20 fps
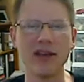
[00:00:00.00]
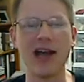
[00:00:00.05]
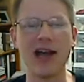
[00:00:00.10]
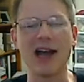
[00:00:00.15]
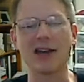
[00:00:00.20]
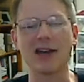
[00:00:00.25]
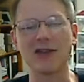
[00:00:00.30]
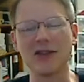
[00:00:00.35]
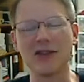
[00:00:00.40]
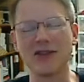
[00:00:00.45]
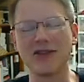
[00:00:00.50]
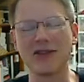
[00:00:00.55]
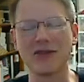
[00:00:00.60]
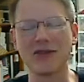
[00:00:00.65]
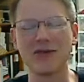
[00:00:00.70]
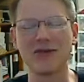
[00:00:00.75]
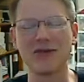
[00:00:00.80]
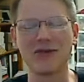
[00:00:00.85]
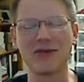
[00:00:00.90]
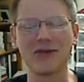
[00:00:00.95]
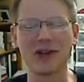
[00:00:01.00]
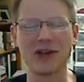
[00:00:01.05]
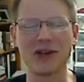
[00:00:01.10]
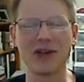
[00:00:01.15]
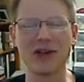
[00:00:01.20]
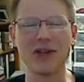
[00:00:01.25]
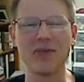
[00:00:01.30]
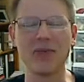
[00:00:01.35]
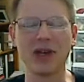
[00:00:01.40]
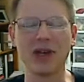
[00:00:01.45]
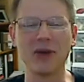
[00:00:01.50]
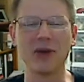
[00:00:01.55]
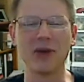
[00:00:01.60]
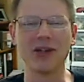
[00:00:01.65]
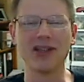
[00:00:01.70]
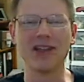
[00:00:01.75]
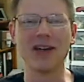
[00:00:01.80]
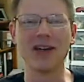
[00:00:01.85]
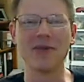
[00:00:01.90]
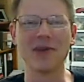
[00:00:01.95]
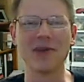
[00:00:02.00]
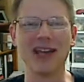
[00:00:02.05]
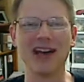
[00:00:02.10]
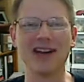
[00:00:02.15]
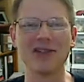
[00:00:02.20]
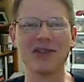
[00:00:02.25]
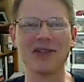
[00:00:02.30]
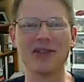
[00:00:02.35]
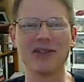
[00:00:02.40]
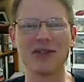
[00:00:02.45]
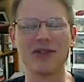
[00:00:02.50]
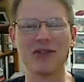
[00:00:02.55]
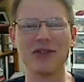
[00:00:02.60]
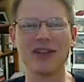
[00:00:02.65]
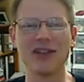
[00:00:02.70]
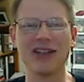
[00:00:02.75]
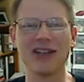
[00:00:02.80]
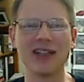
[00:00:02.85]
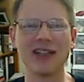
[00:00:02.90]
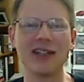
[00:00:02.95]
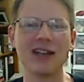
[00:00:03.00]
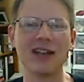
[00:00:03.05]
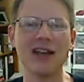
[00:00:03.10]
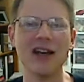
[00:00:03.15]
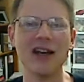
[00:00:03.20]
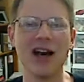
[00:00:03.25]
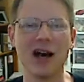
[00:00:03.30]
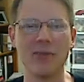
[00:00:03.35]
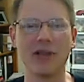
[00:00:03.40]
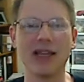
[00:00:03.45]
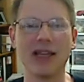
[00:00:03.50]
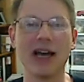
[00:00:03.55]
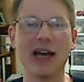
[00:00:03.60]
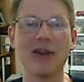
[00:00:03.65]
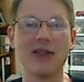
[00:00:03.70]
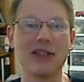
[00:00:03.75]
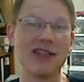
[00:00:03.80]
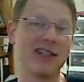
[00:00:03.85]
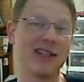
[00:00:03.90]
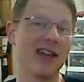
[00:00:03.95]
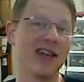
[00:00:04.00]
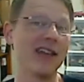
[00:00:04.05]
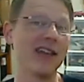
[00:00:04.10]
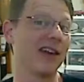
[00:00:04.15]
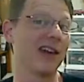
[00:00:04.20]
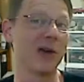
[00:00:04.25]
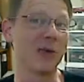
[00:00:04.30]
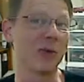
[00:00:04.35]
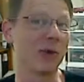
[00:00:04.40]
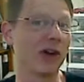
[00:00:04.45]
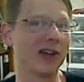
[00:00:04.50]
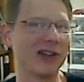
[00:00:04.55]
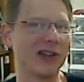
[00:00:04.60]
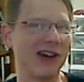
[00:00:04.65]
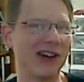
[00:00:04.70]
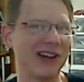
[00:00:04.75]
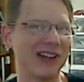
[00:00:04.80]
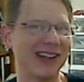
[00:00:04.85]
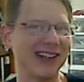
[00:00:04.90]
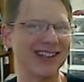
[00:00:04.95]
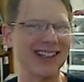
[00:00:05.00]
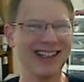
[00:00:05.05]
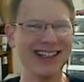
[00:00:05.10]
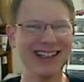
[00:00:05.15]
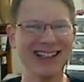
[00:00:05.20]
Actually, there's a fairly big one coming out soon that I'm allowed to say that I worked on it.